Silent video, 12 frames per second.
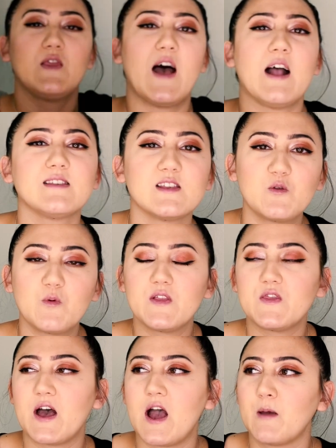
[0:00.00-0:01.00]
That's the
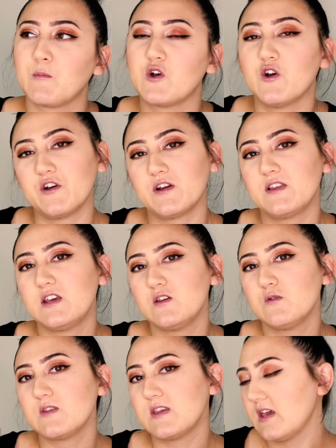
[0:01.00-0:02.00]
one that I'm
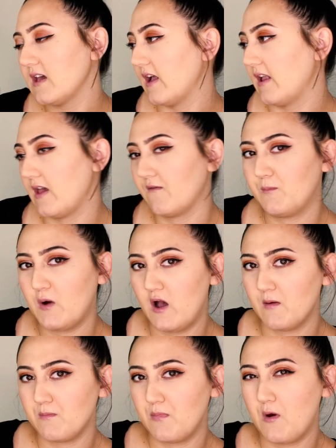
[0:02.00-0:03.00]
currently using, and I have
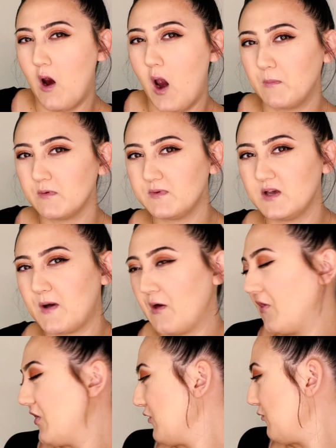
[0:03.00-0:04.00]
bought probably
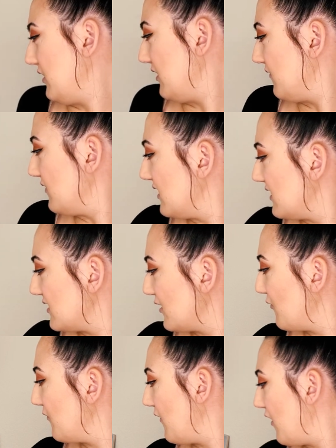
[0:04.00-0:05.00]
about 3 of these
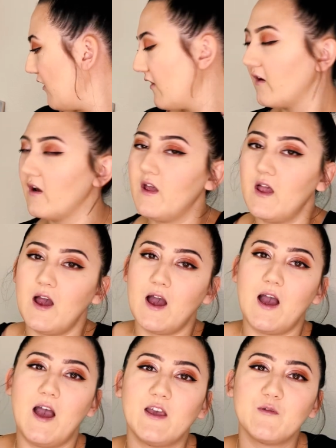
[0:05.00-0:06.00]
so far.
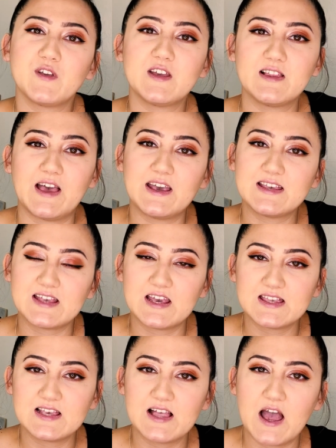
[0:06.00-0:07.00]
I really like
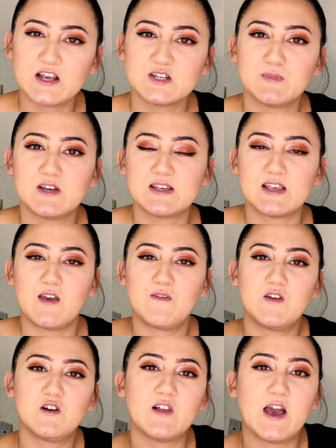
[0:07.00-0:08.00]
Stacy Lash because I
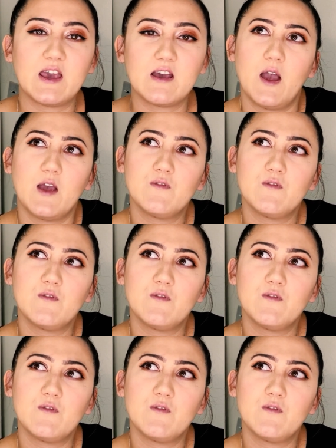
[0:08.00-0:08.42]
feel like